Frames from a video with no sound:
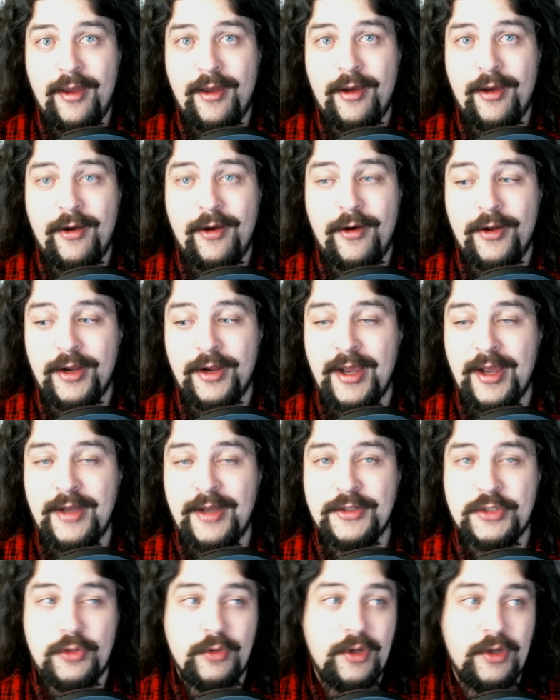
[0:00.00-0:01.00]
on a
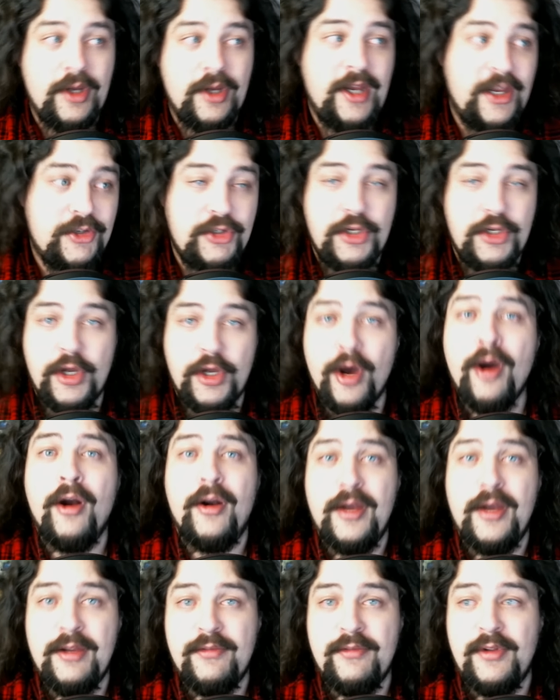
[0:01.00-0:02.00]
console and
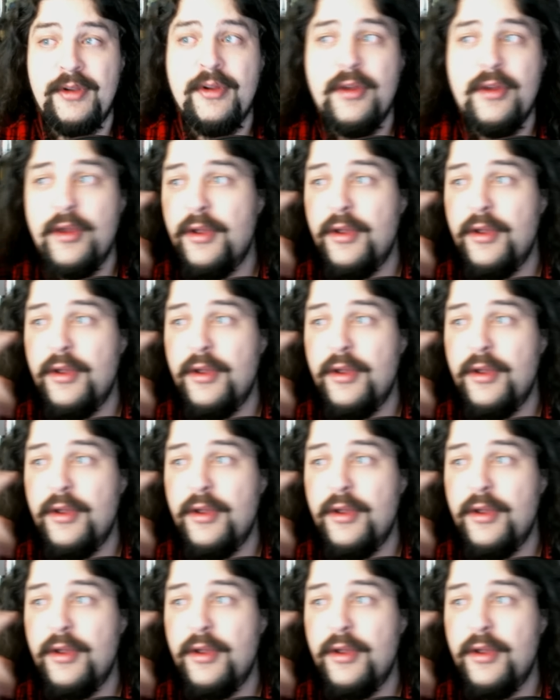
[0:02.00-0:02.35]
HDR even,